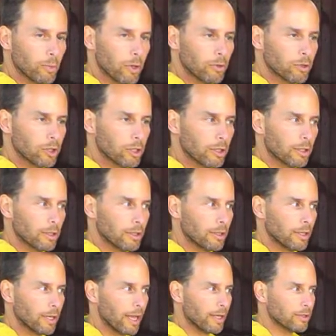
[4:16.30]
motion
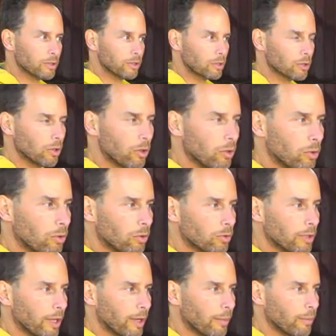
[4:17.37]
and start to
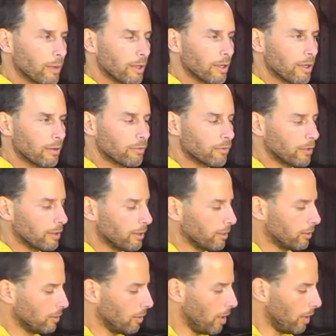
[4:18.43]
hold them for a
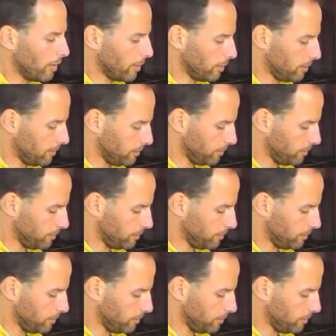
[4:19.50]
little longer.